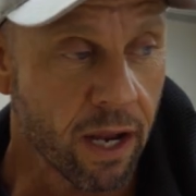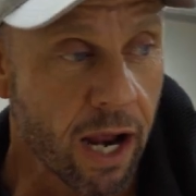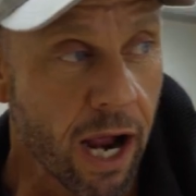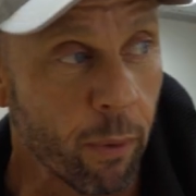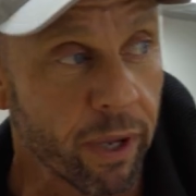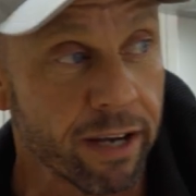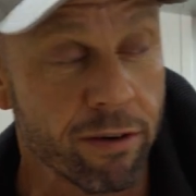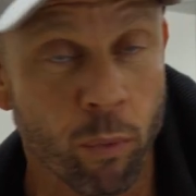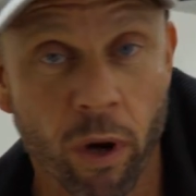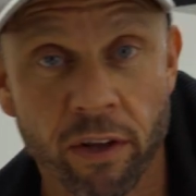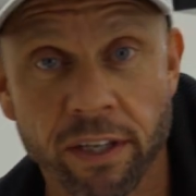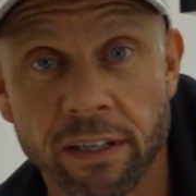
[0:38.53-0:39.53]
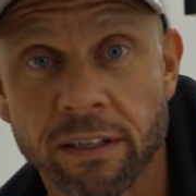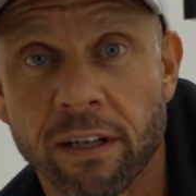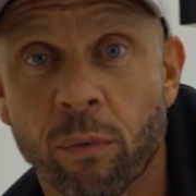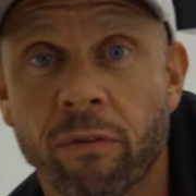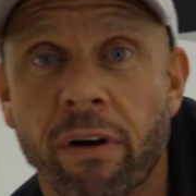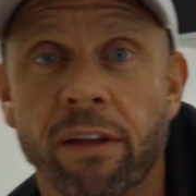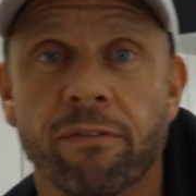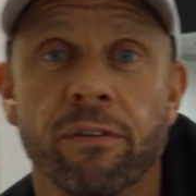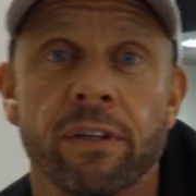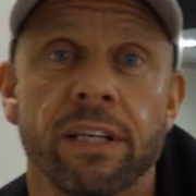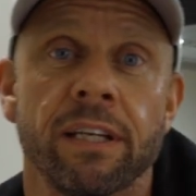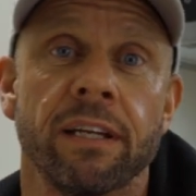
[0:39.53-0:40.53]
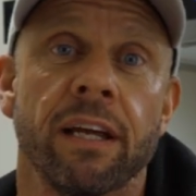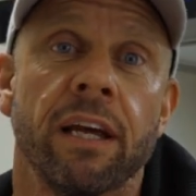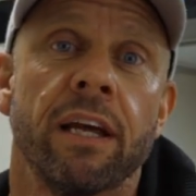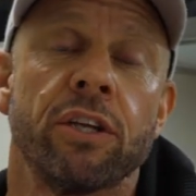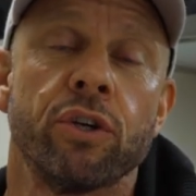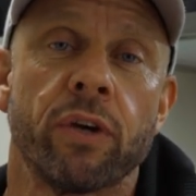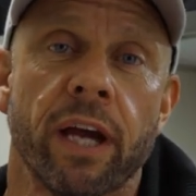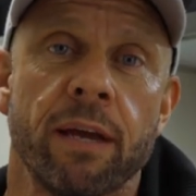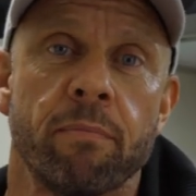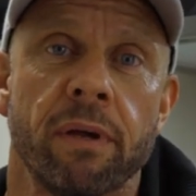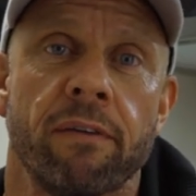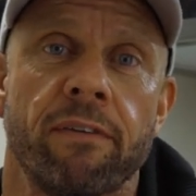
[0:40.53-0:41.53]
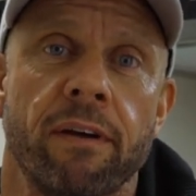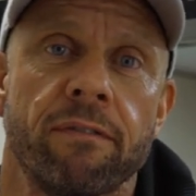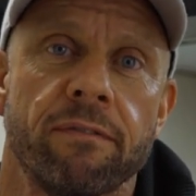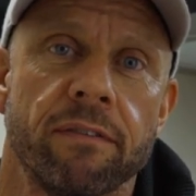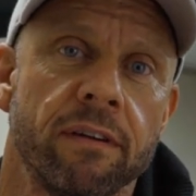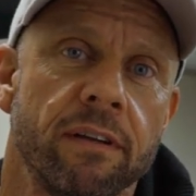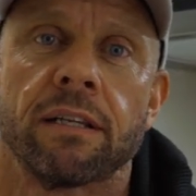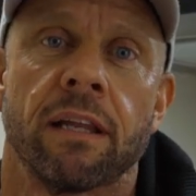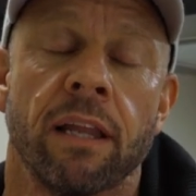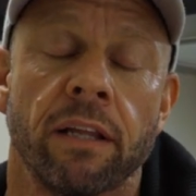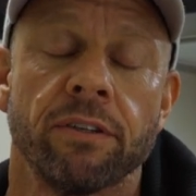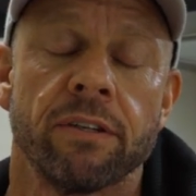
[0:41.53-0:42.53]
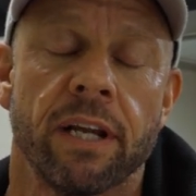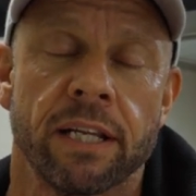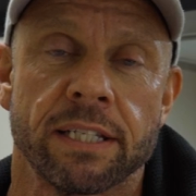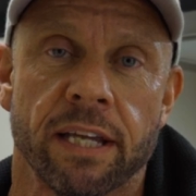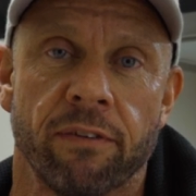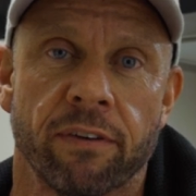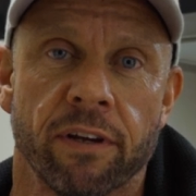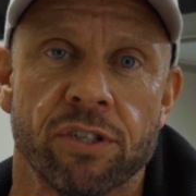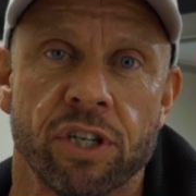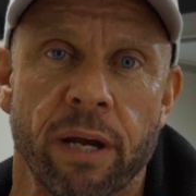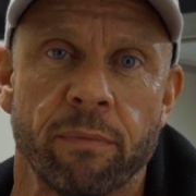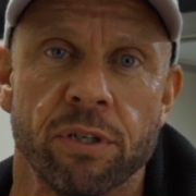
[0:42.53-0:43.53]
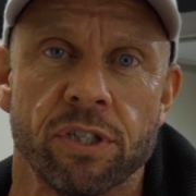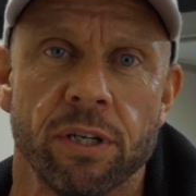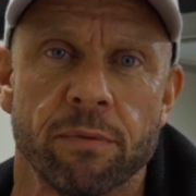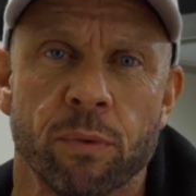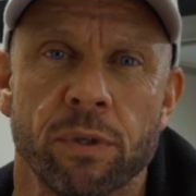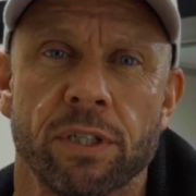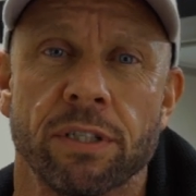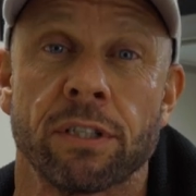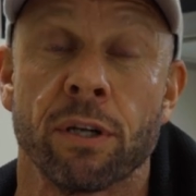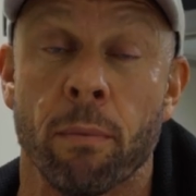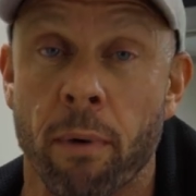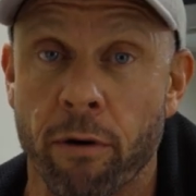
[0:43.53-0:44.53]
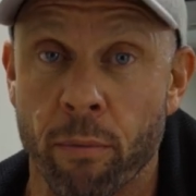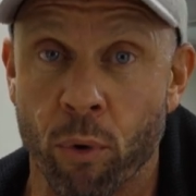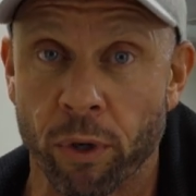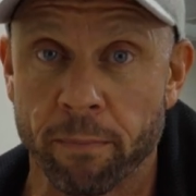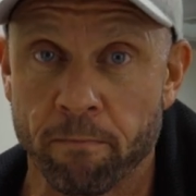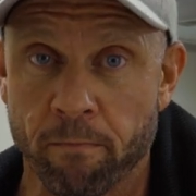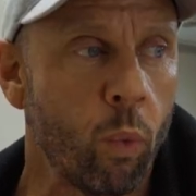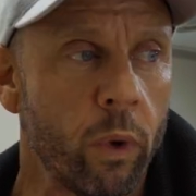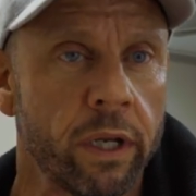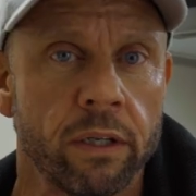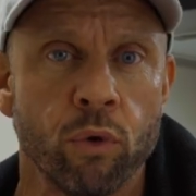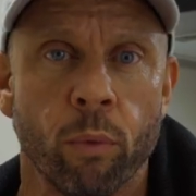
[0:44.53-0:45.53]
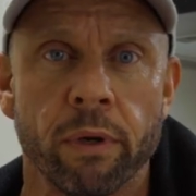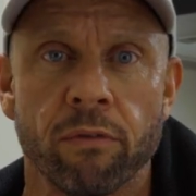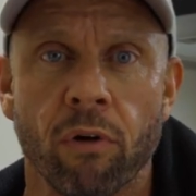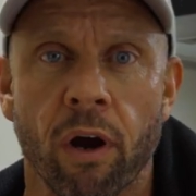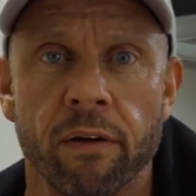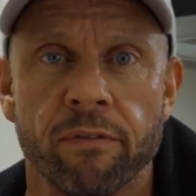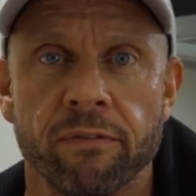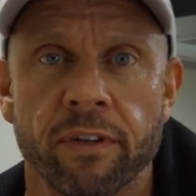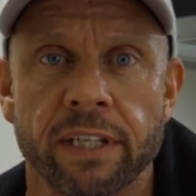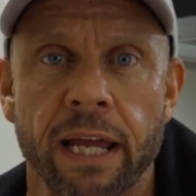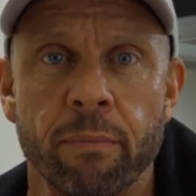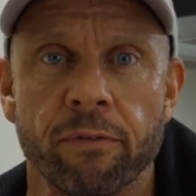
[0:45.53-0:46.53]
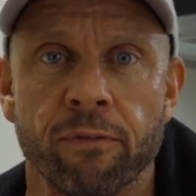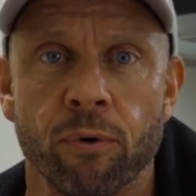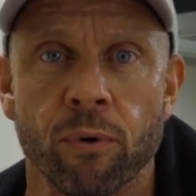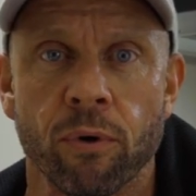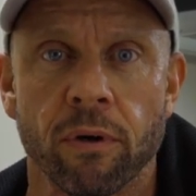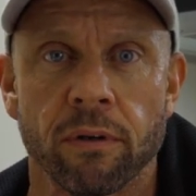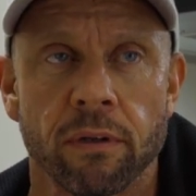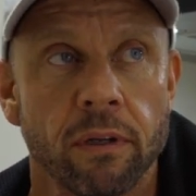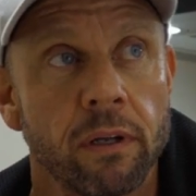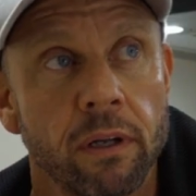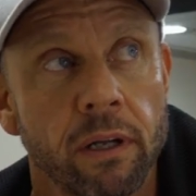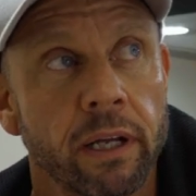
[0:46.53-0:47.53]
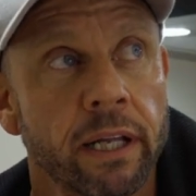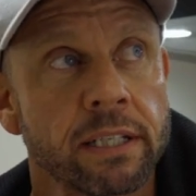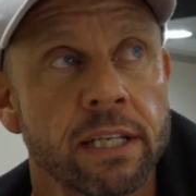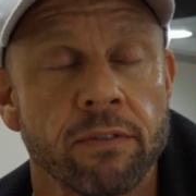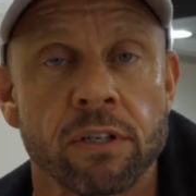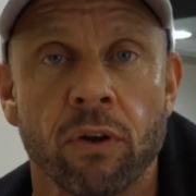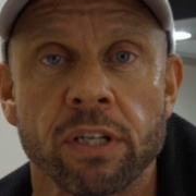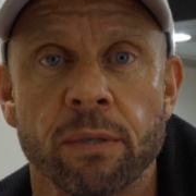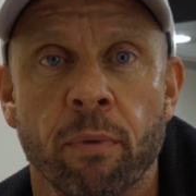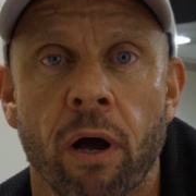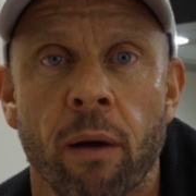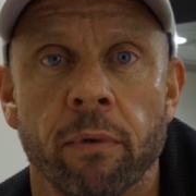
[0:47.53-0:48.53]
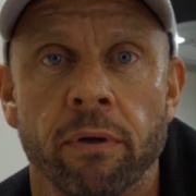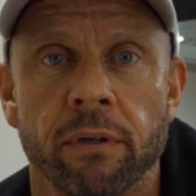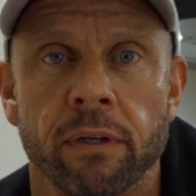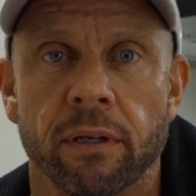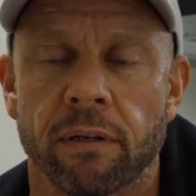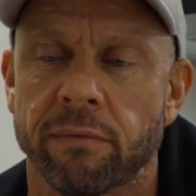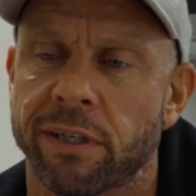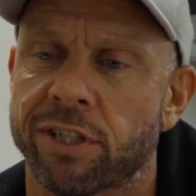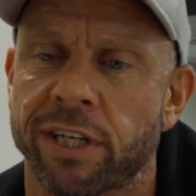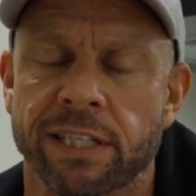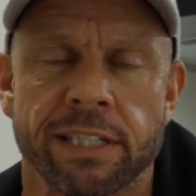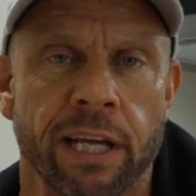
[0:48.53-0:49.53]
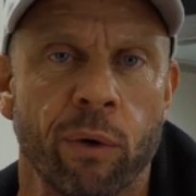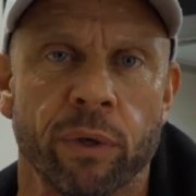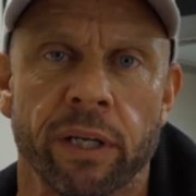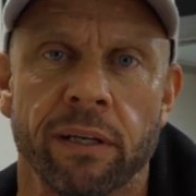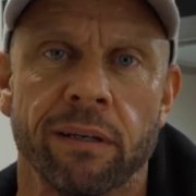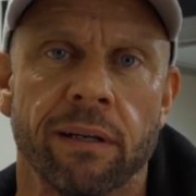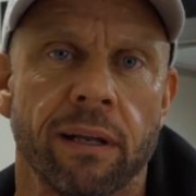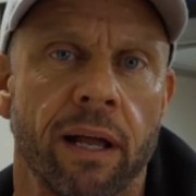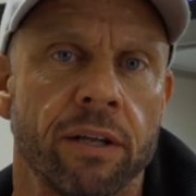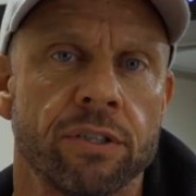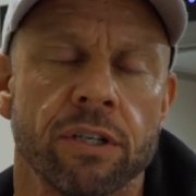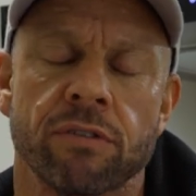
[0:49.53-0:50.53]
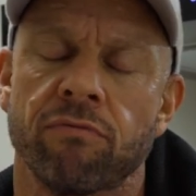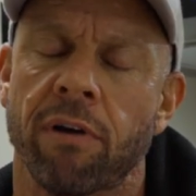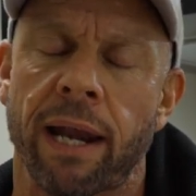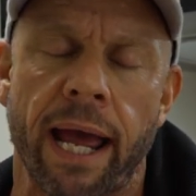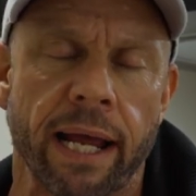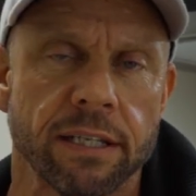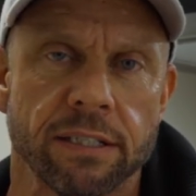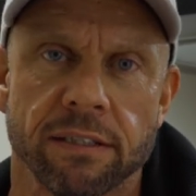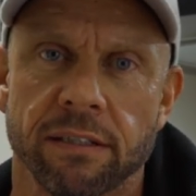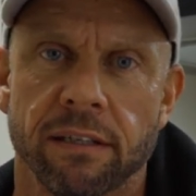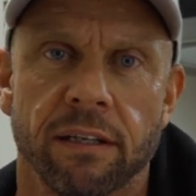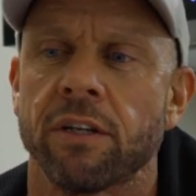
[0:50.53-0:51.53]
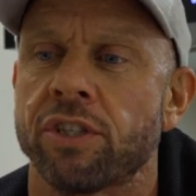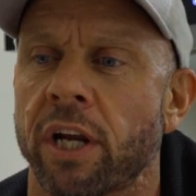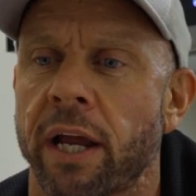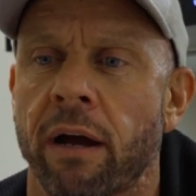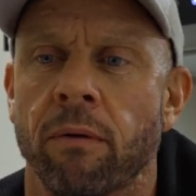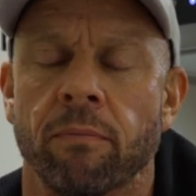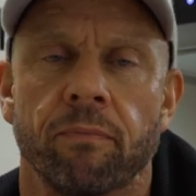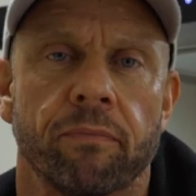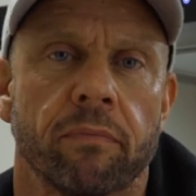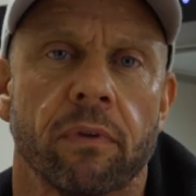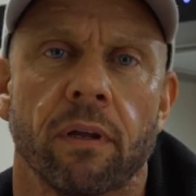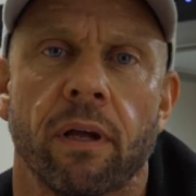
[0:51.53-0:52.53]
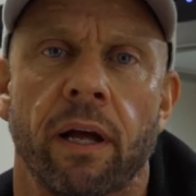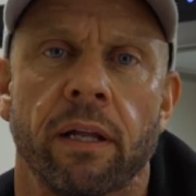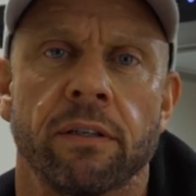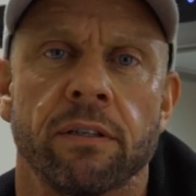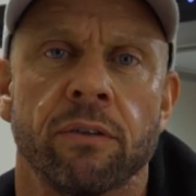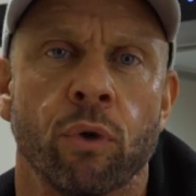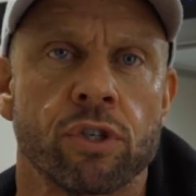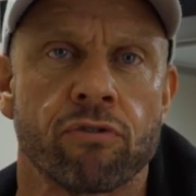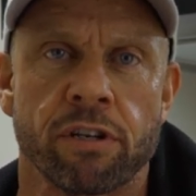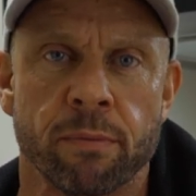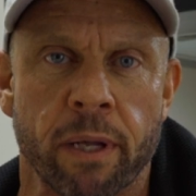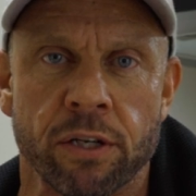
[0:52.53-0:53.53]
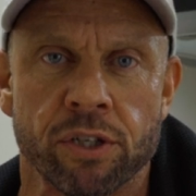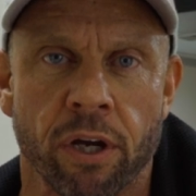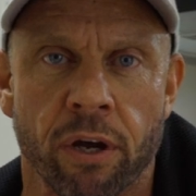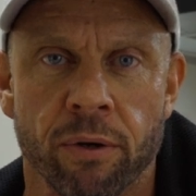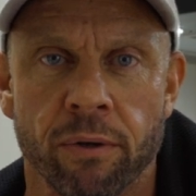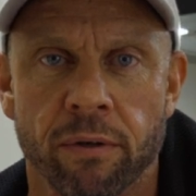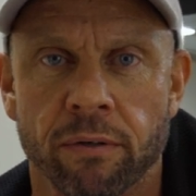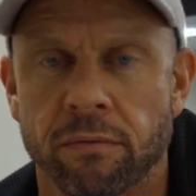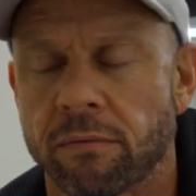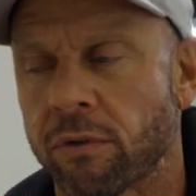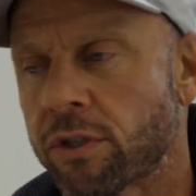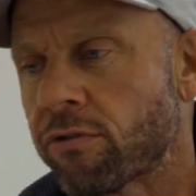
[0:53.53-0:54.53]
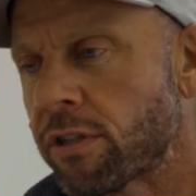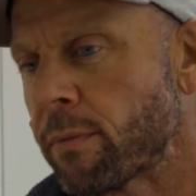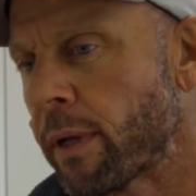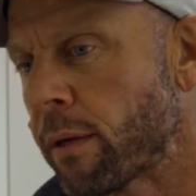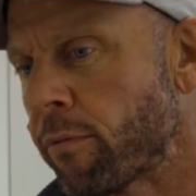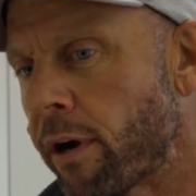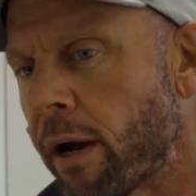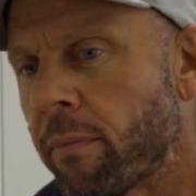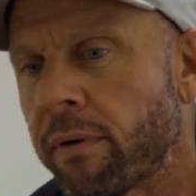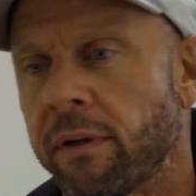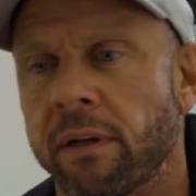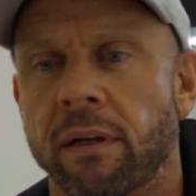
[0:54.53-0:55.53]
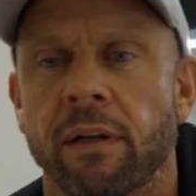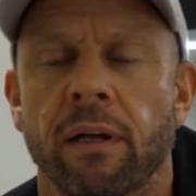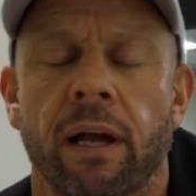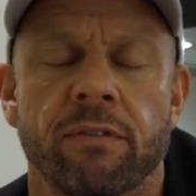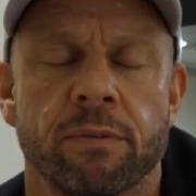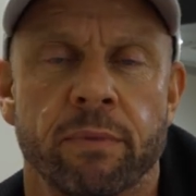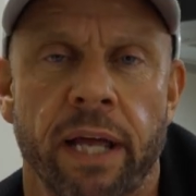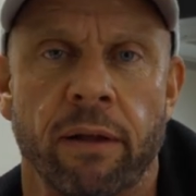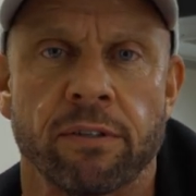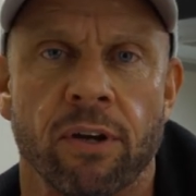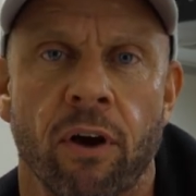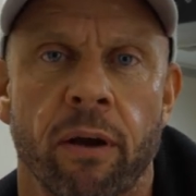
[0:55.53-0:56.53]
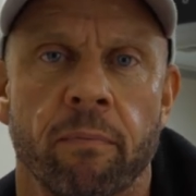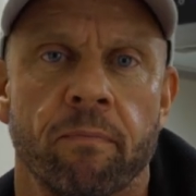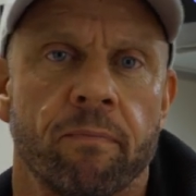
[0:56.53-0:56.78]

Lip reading: We're here in Worthing. We're ready for the UK BFF London and South Coast Championships, which is tomorrow morning. We normally arrive the day before, get ourselves a nice apartment, just get settled in and just relax, chill out and not stress about the show, not stress about the prep, have some downtime